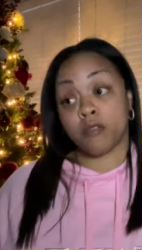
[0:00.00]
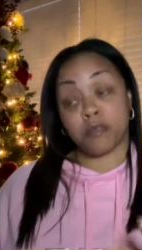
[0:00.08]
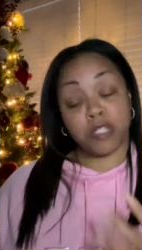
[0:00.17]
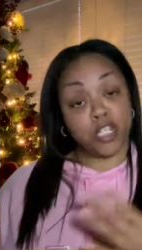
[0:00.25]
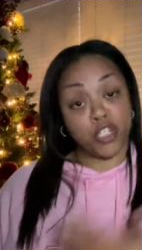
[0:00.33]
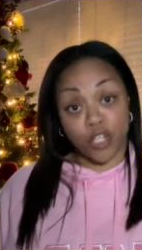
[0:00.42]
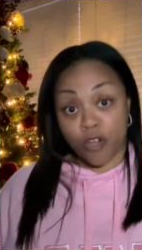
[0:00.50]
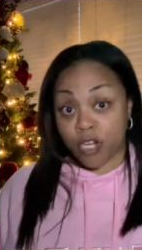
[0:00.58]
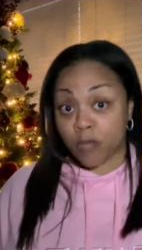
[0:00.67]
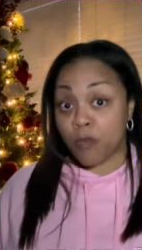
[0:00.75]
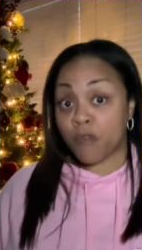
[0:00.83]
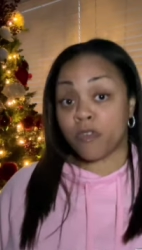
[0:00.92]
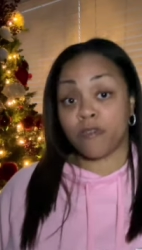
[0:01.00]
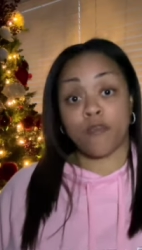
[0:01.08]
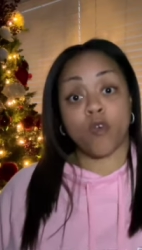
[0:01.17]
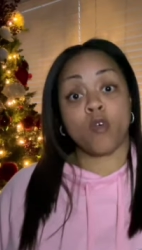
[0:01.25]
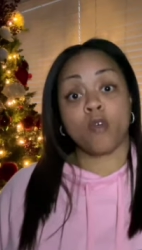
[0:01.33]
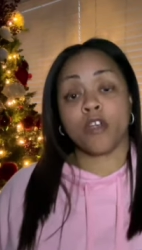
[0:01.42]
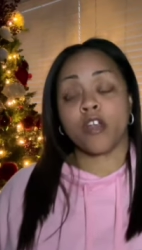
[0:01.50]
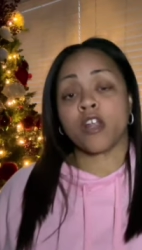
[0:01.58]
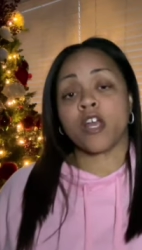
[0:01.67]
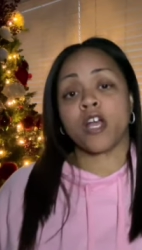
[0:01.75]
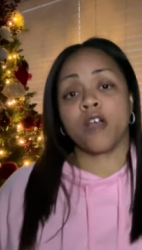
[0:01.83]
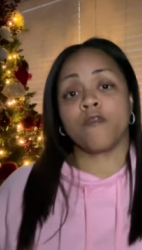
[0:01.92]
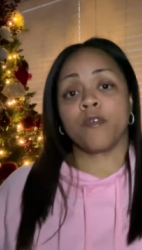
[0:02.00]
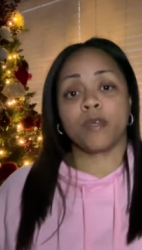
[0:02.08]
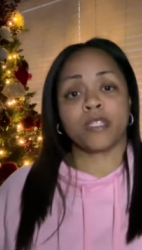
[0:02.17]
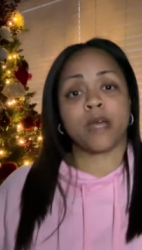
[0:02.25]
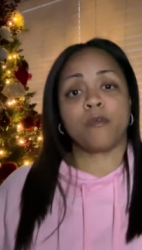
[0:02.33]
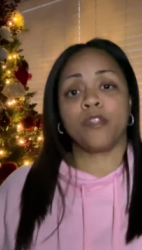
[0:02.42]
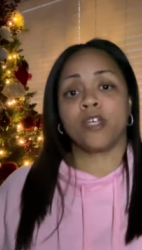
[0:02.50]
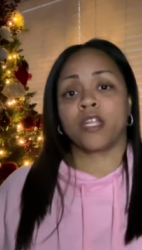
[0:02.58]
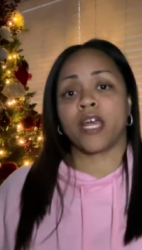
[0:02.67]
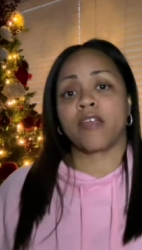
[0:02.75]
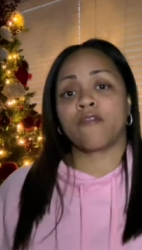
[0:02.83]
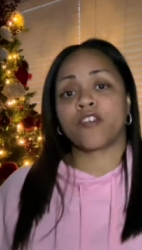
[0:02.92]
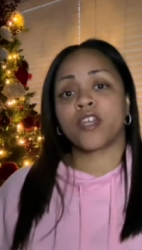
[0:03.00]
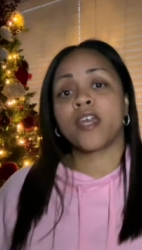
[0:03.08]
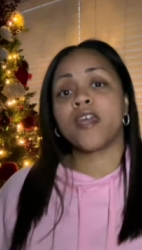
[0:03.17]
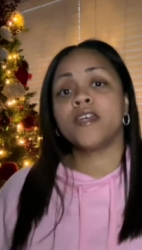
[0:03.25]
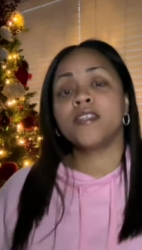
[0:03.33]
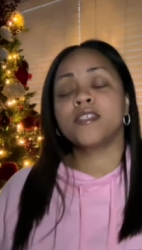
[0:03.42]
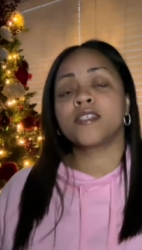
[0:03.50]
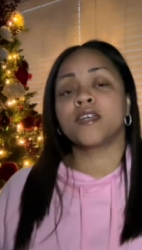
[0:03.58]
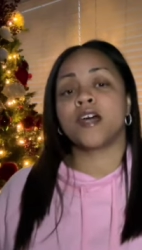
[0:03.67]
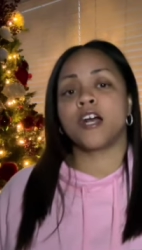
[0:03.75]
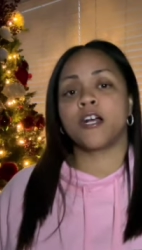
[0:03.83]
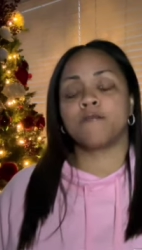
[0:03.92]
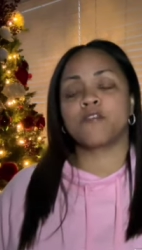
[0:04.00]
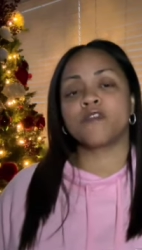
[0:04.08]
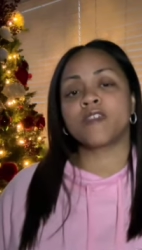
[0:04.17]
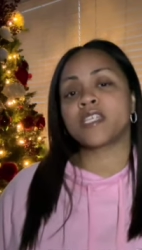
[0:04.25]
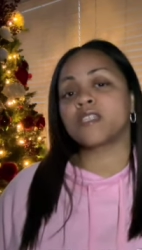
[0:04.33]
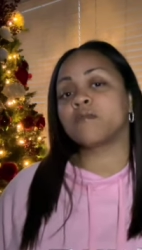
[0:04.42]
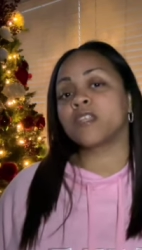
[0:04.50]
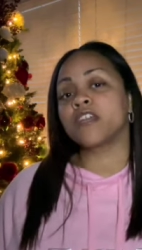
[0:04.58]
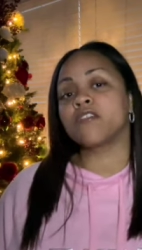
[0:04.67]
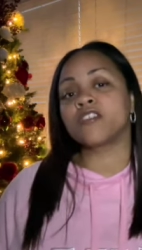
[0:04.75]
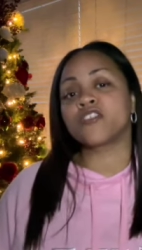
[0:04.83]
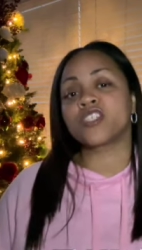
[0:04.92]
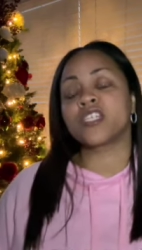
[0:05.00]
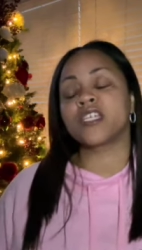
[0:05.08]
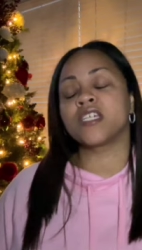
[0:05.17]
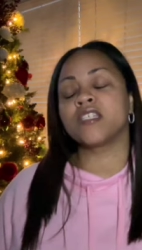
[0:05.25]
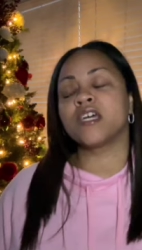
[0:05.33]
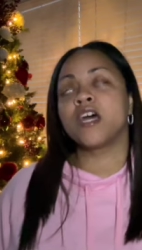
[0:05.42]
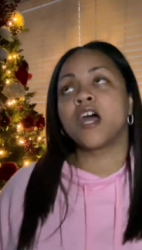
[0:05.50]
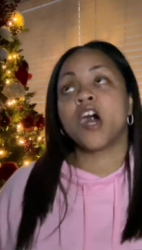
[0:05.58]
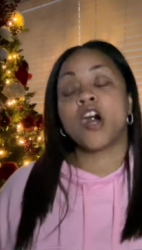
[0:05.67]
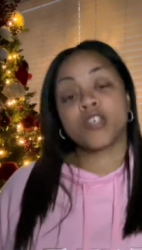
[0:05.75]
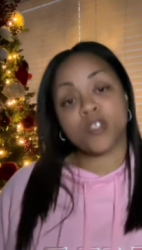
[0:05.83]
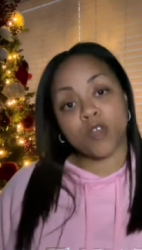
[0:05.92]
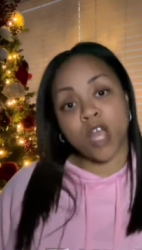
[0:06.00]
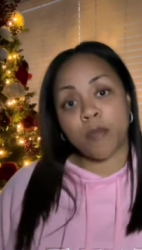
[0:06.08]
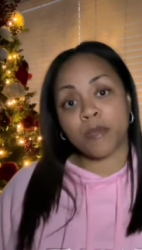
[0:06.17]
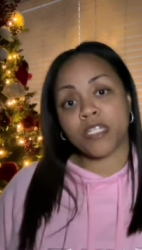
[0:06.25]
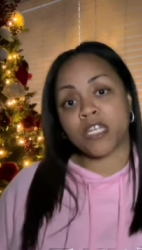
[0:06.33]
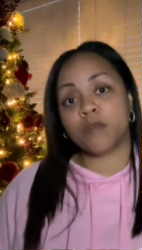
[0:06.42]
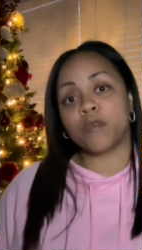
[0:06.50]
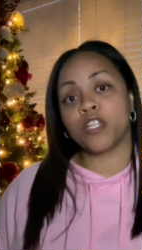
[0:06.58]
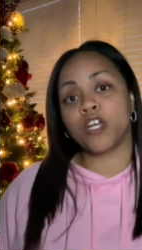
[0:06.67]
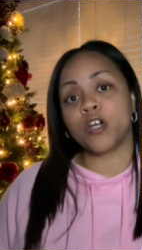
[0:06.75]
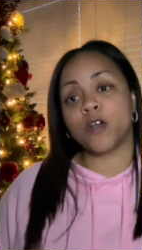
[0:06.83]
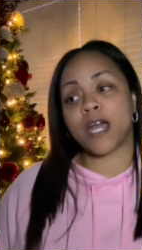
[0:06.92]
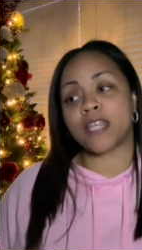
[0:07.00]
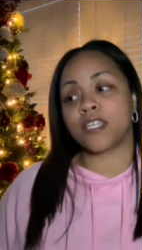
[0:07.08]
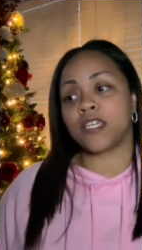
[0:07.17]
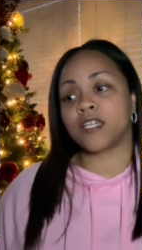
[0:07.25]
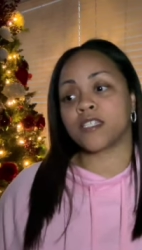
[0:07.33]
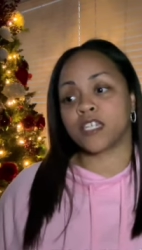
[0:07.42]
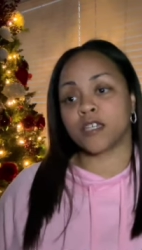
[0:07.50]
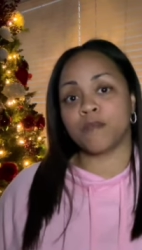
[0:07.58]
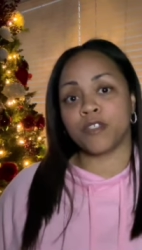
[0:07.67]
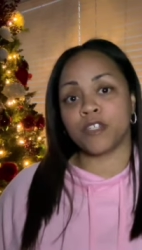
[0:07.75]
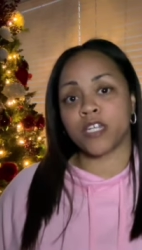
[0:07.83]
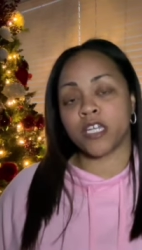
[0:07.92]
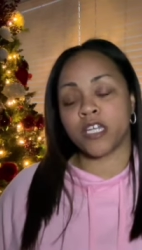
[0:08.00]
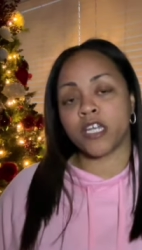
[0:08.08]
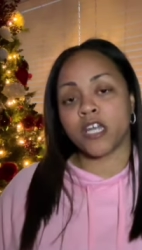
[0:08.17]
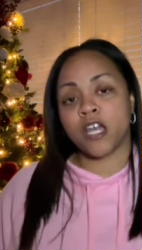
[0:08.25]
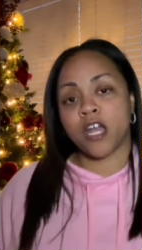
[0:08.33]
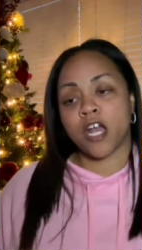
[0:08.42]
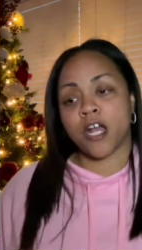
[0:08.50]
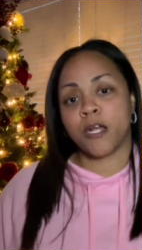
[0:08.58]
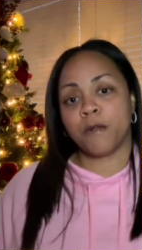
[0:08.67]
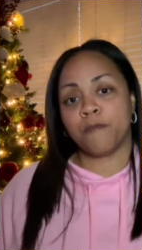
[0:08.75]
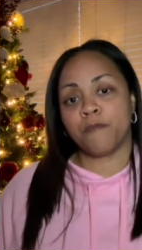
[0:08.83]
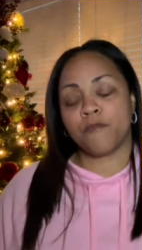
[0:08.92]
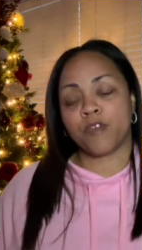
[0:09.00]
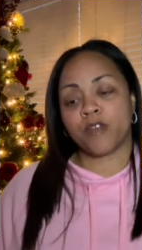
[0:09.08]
the journey moving forward uh, for what that will look like for kids. Um, so if that's something that you're interested in, also comment down below. I think as a community um,